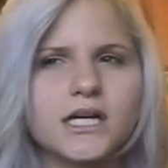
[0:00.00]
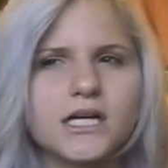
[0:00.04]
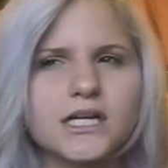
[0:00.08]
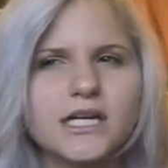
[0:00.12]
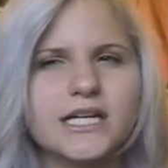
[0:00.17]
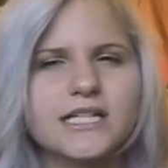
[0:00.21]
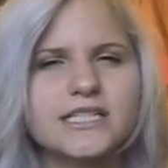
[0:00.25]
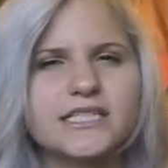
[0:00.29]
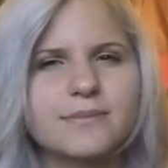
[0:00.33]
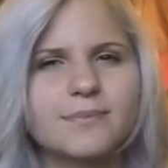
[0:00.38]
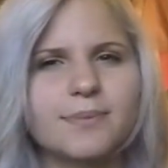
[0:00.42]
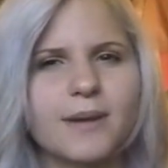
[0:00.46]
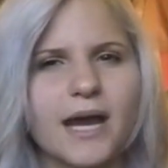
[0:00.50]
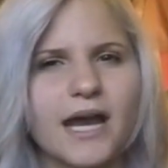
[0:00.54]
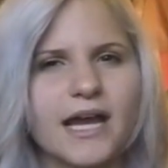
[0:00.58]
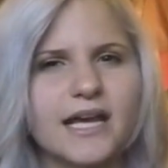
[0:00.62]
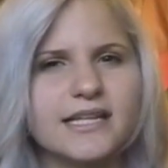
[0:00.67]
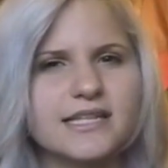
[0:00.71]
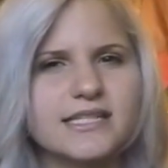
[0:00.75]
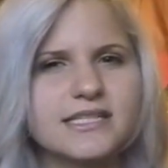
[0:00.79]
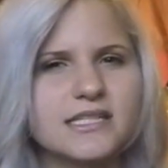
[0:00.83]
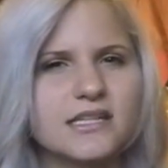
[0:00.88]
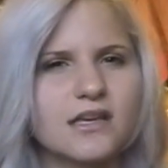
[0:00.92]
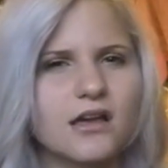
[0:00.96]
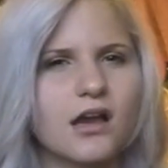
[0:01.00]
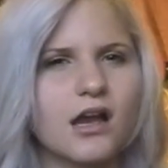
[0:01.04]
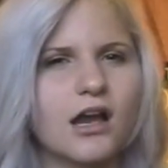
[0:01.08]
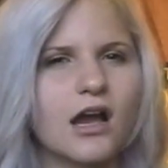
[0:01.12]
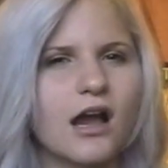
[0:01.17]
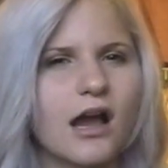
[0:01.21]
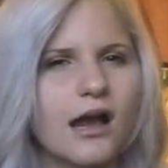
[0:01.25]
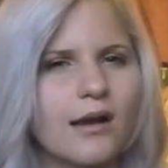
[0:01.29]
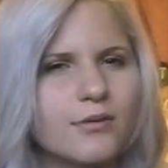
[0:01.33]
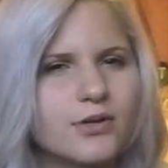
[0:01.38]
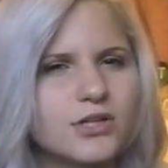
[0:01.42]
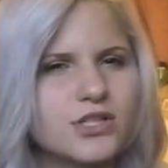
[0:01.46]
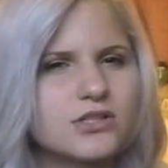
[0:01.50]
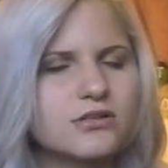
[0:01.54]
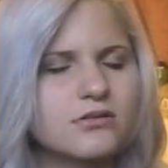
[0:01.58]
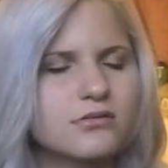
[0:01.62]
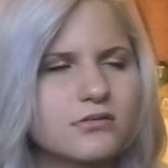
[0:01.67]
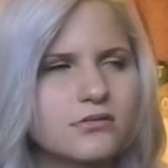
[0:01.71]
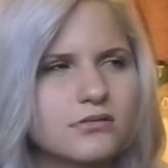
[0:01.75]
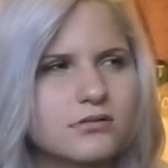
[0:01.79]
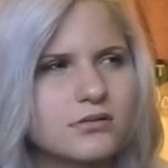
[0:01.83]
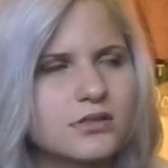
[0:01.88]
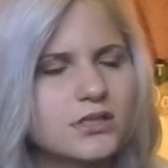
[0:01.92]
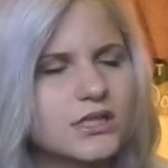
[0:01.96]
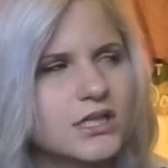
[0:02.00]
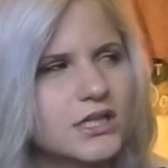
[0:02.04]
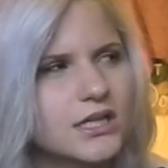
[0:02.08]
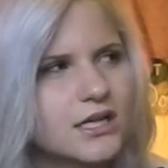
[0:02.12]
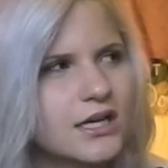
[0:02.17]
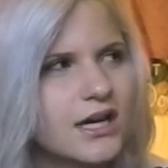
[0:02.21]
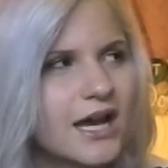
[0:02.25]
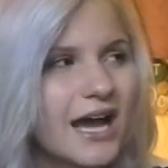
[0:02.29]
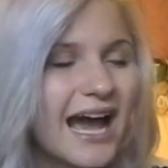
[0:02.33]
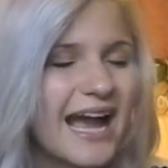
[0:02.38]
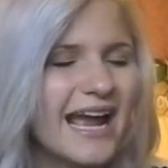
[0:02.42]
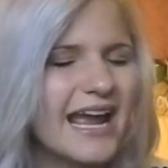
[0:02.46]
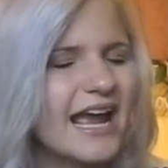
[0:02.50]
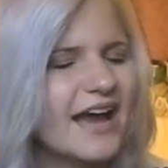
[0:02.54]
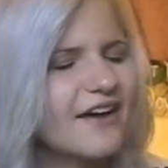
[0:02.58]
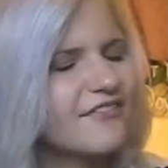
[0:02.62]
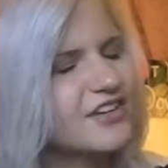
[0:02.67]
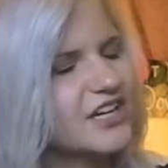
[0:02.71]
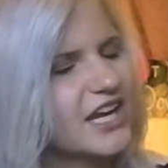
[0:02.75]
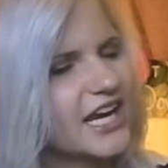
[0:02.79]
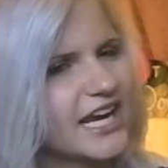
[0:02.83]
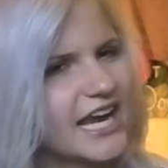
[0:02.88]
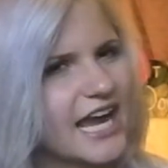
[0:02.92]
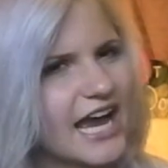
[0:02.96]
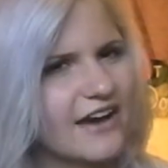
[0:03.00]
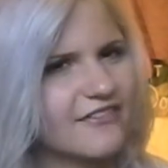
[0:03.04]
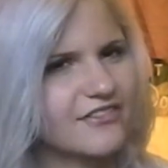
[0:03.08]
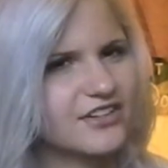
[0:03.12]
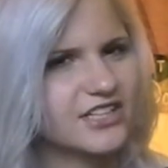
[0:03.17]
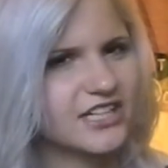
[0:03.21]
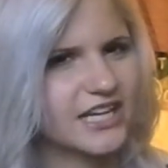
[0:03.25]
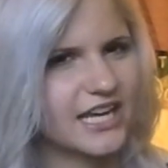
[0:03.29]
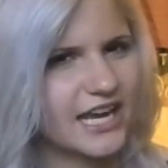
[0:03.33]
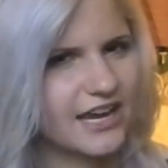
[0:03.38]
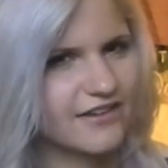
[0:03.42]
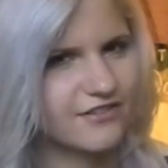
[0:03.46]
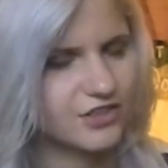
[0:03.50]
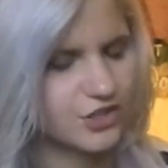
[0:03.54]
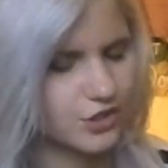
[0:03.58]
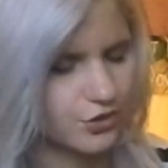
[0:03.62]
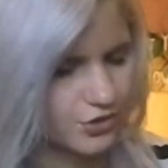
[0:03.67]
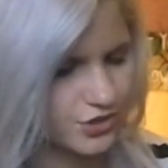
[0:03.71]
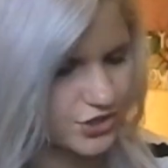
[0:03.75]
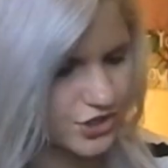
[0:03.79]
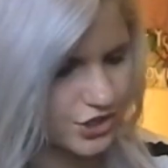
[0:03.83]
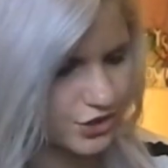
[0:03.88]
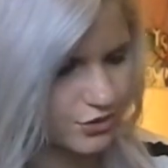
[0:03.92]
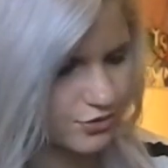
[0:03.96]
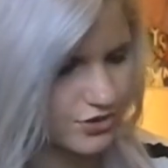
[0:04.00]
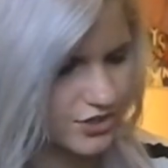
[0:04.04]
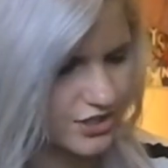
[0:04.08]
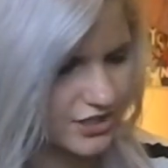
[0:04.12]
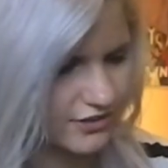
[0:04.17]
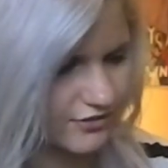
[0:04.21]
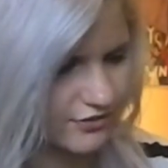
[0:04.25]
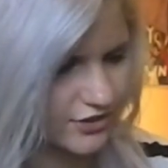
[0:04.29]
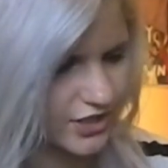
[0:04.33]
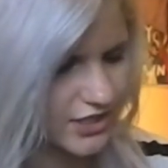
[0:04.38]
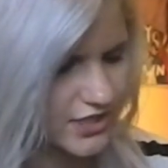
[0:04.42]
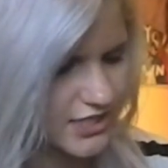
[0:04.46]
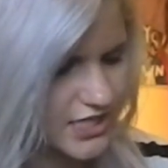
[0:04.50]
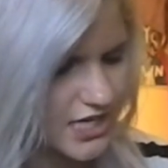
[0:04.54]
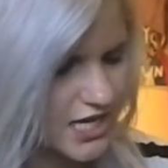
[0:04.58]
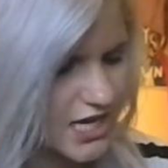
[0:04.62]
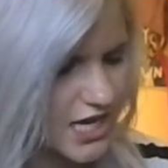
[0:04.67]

It depends. I haven't noticed a huge difference.